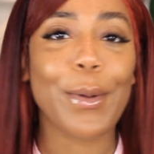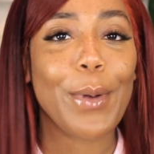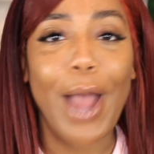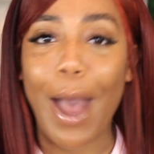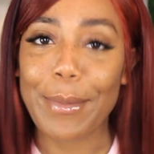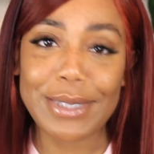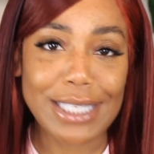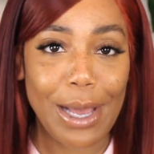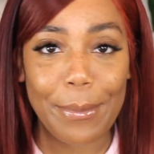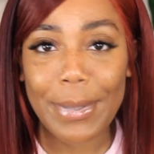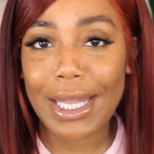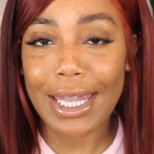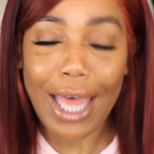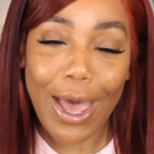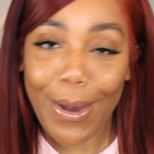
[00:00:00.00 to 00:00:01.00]
comment
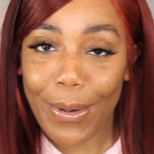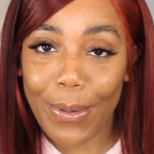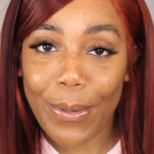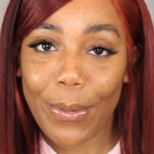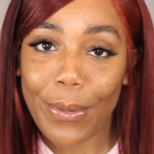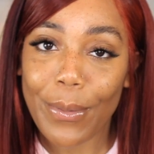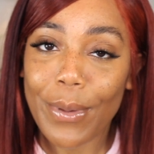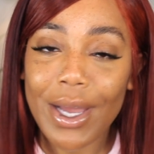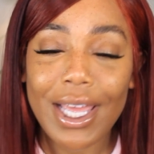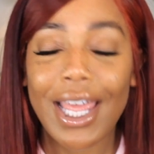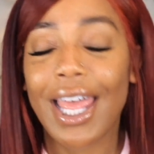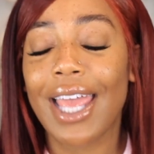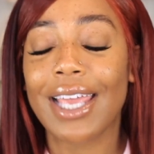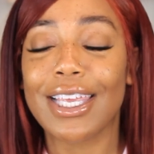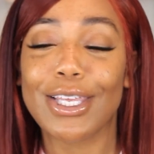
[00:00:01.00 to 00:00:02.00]
down below.
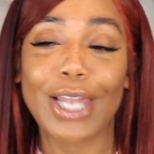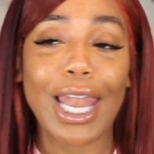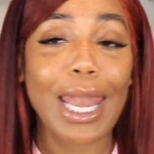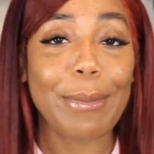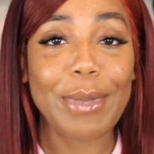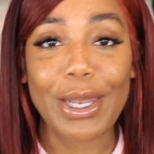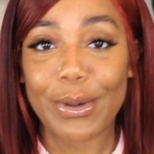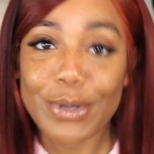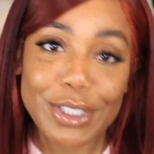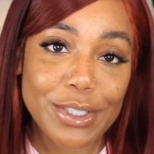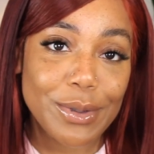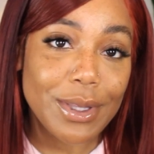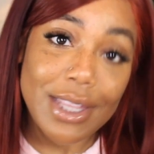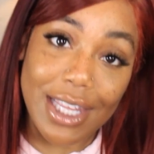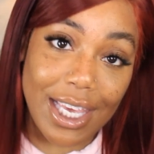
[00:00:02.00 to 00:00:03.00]
You know, let me know what
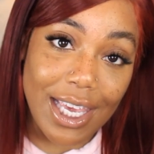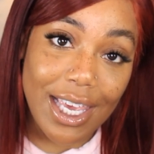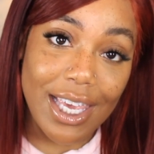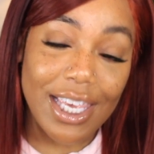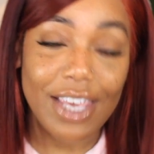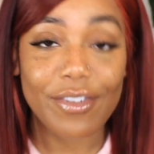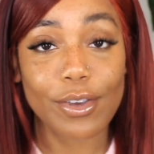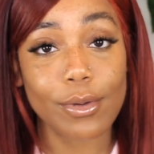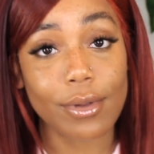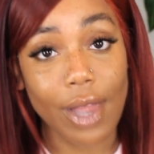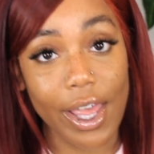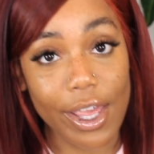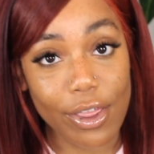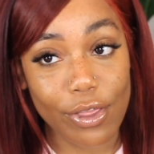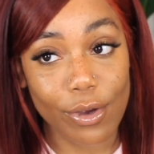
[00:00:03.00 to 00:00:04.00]
you think. If you
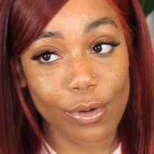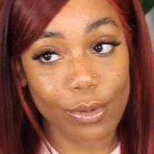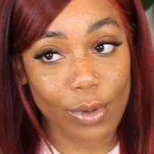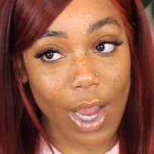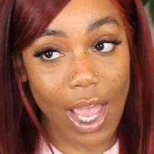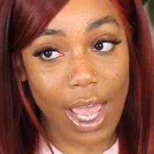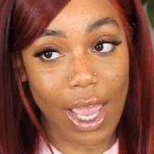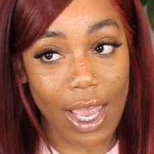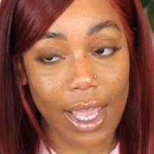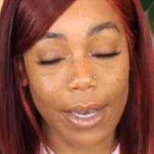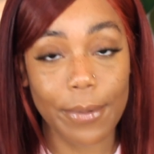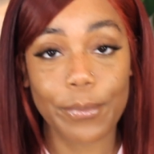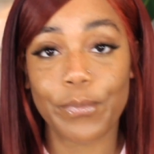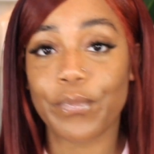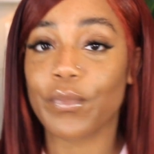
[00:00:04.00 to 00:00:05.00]
like the
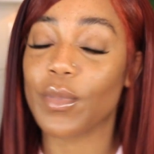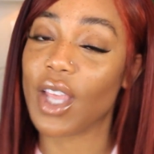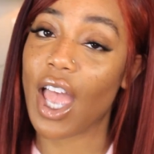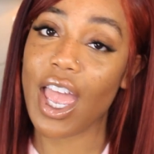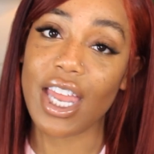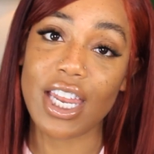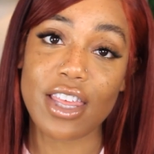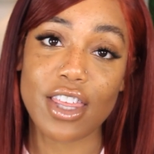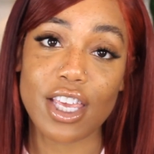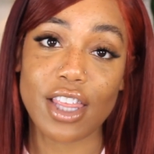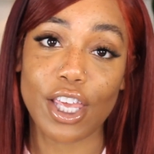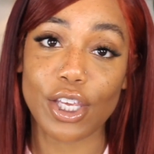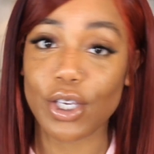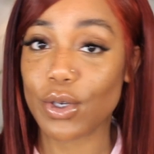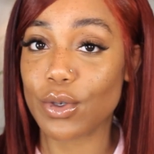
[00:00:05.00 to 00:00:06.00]
red, anything
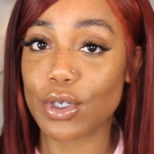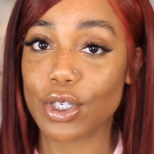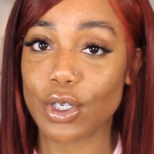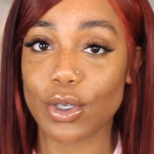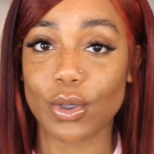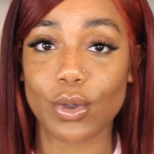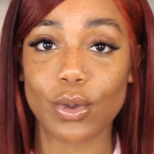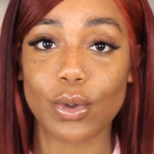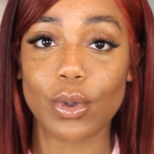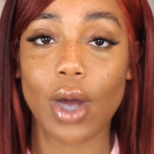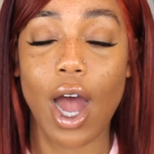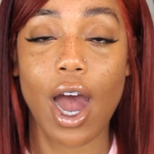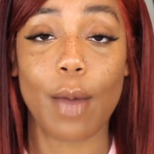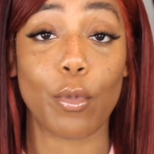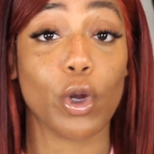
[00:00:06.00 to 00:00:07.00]
that you do,
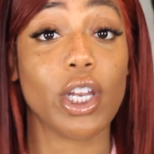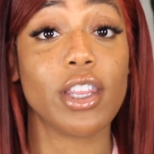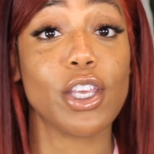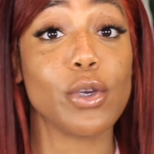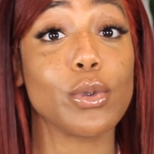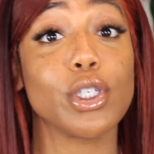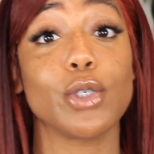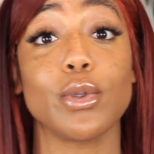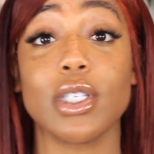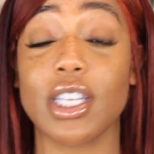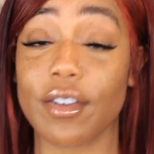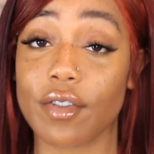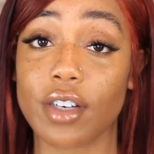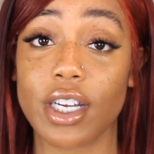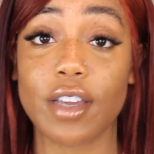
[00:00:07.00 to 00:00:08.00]
or anything you would do
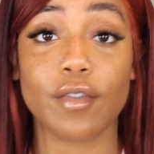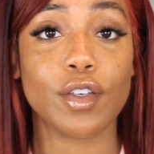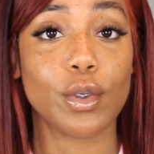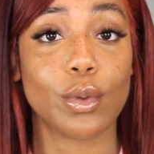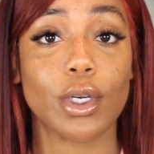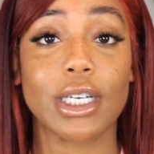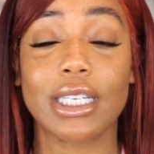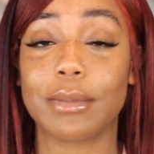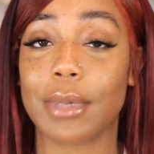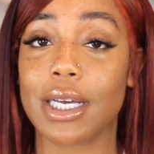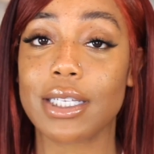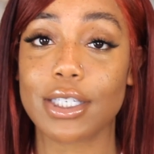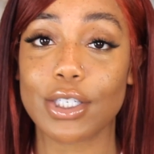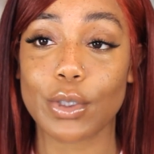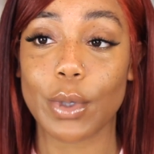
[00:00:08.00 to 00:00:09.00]
different if you were in my
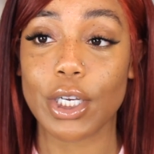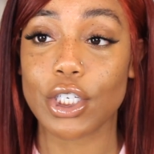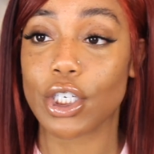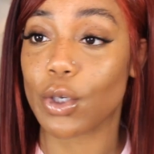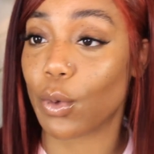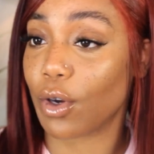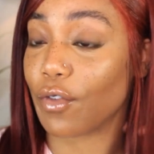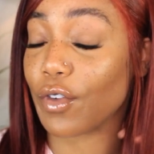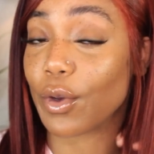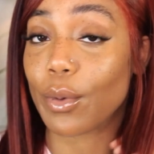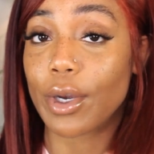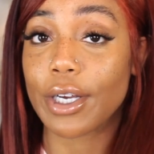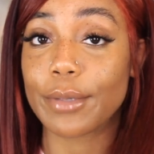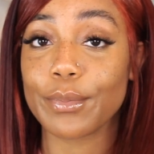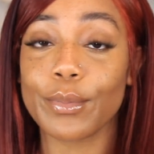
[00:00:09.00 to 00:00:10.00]
situation or if you
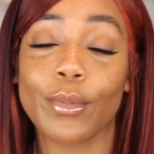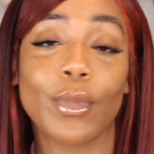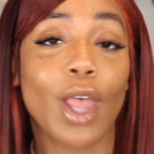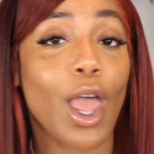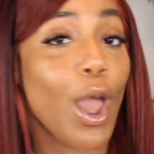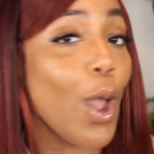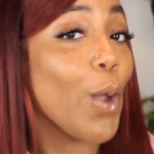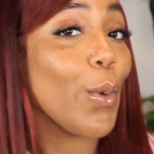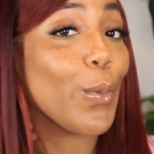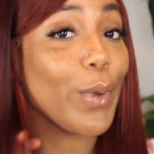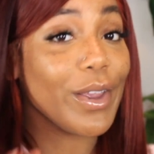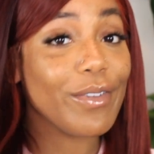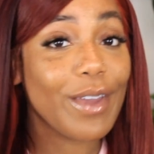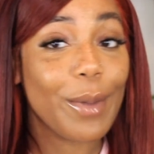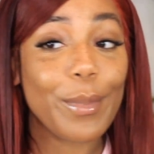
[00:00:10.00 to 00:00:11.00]
were
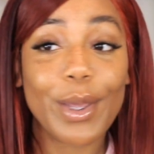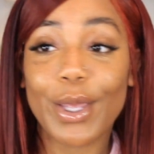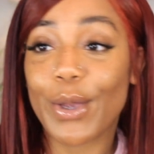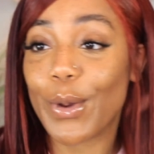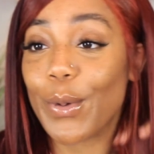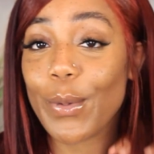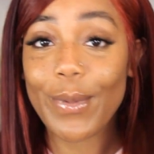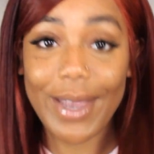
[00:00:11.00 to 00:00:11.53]
revamping your